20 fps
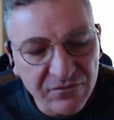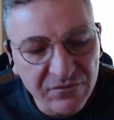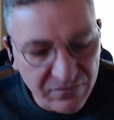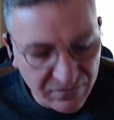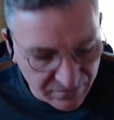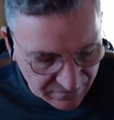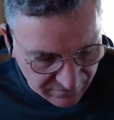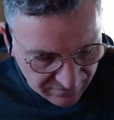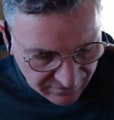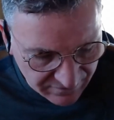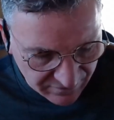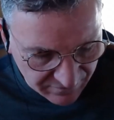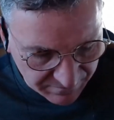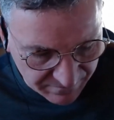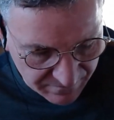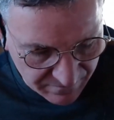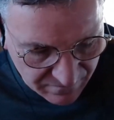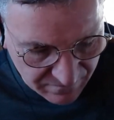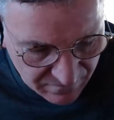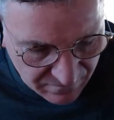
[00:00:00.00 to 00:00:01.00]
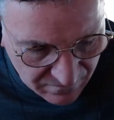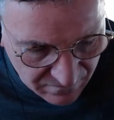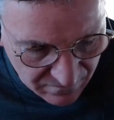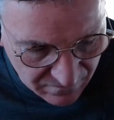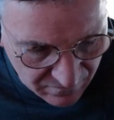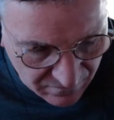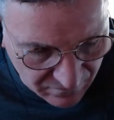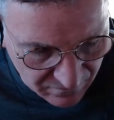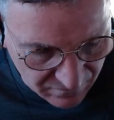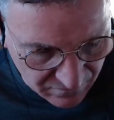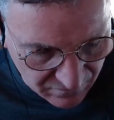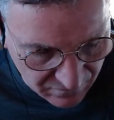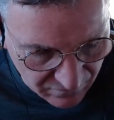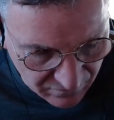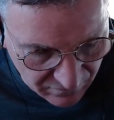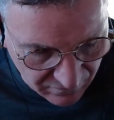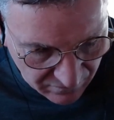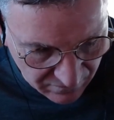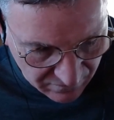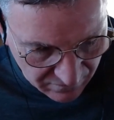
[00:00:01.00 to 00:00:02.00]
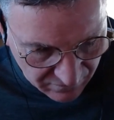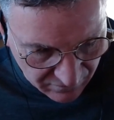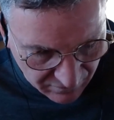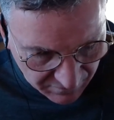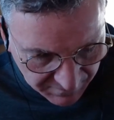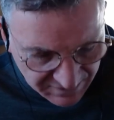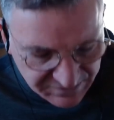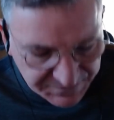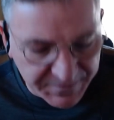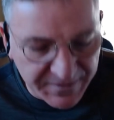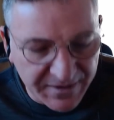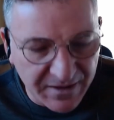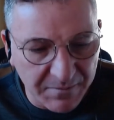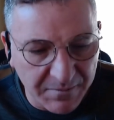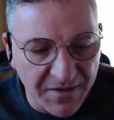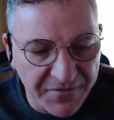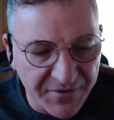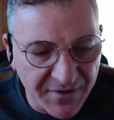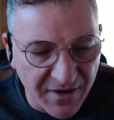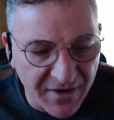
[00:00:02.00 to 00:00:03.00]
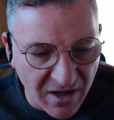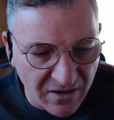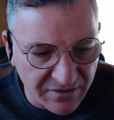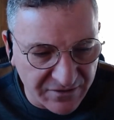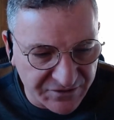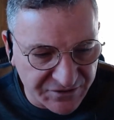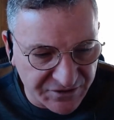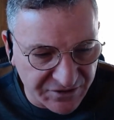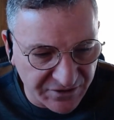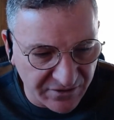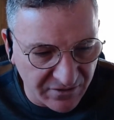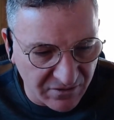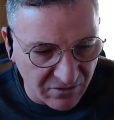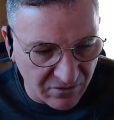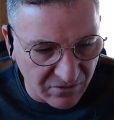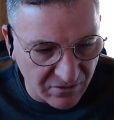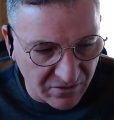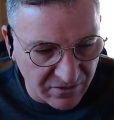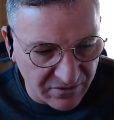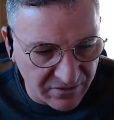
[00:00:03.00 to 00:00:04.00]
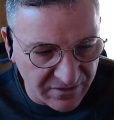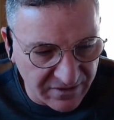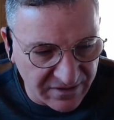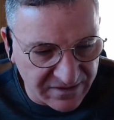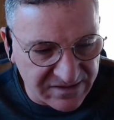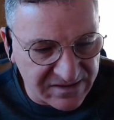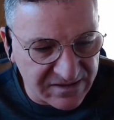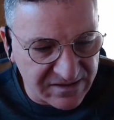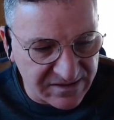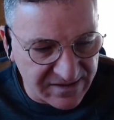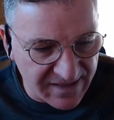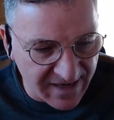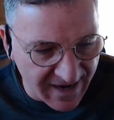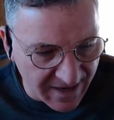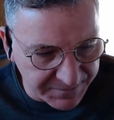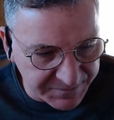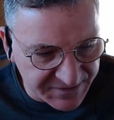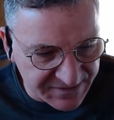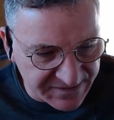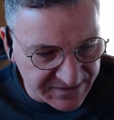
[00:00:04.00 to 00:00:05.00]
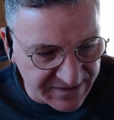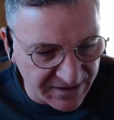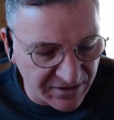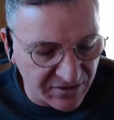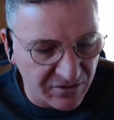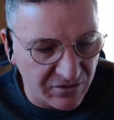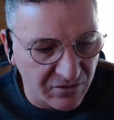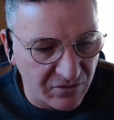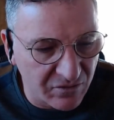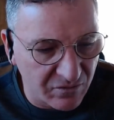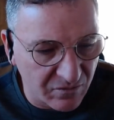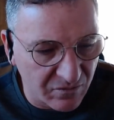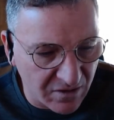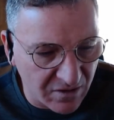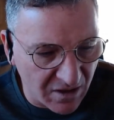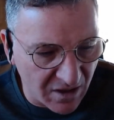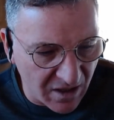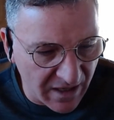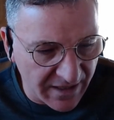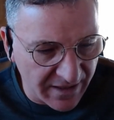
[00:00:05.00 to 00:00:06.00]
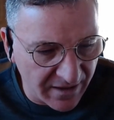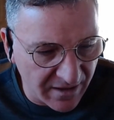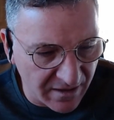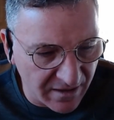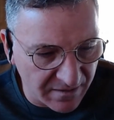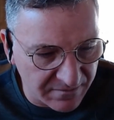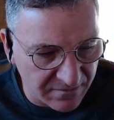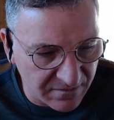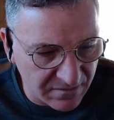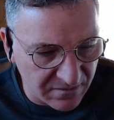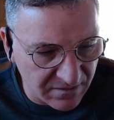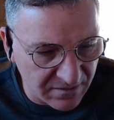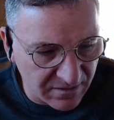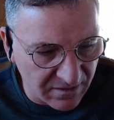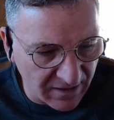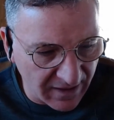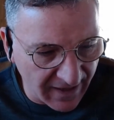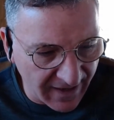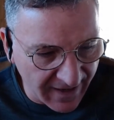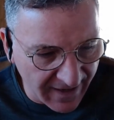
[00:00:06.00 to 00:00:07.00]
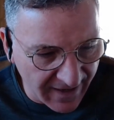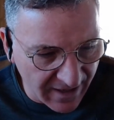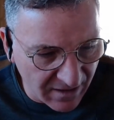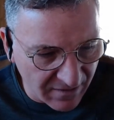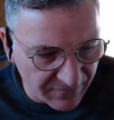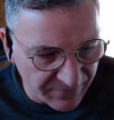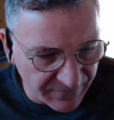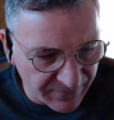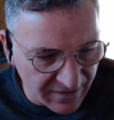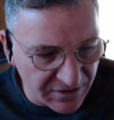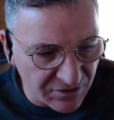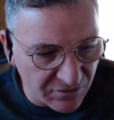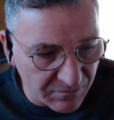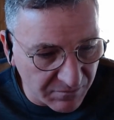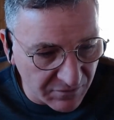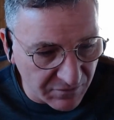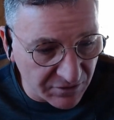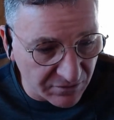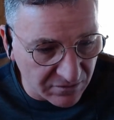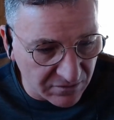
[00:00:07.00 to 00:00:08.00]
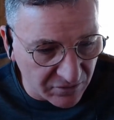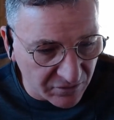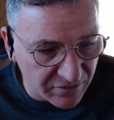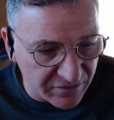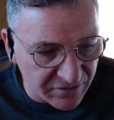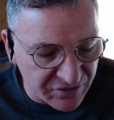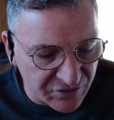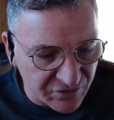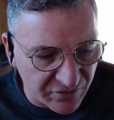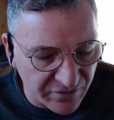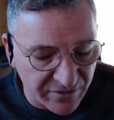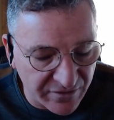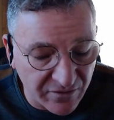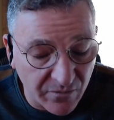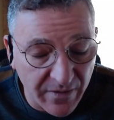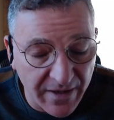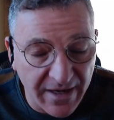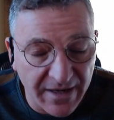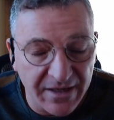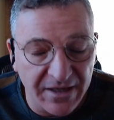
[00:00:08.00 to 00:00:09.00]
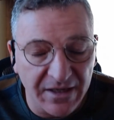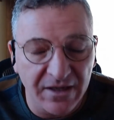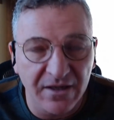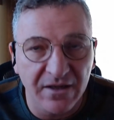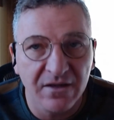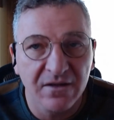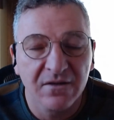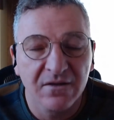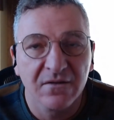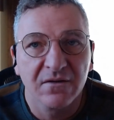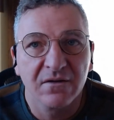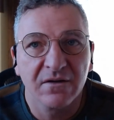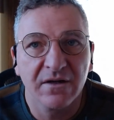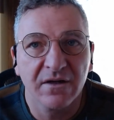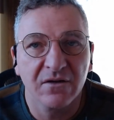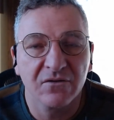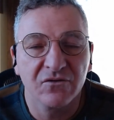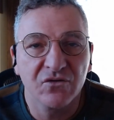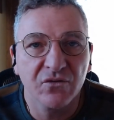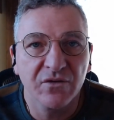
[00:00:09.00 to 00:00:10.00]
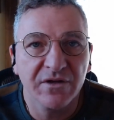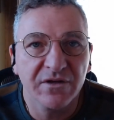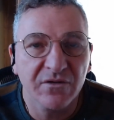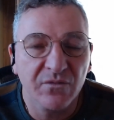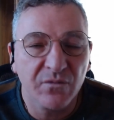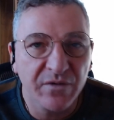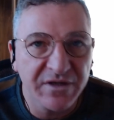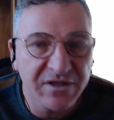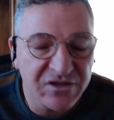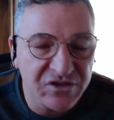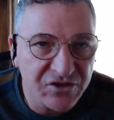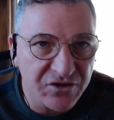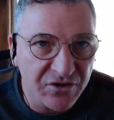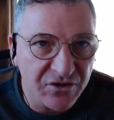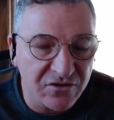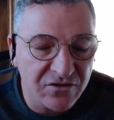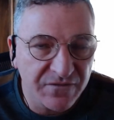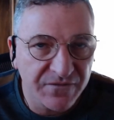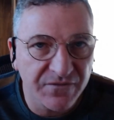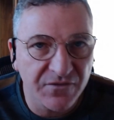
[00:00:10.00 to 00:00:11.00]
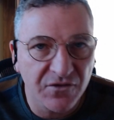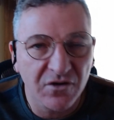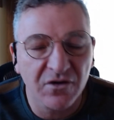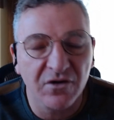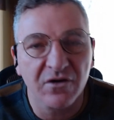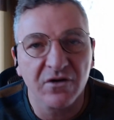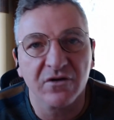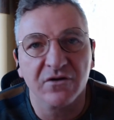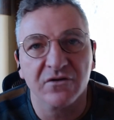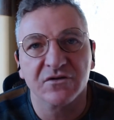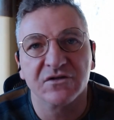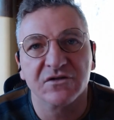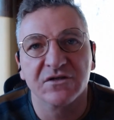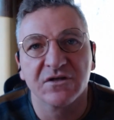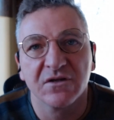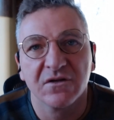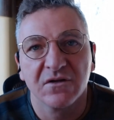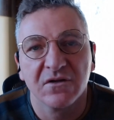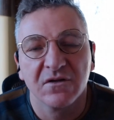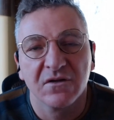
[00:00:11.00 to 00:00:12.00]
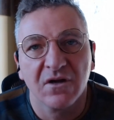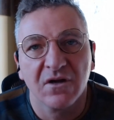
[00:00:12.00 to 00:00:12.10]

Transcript: to there there must be a methodology or the steps that you kind of have and you you alluded to it already, yeah. you know, doing the research first,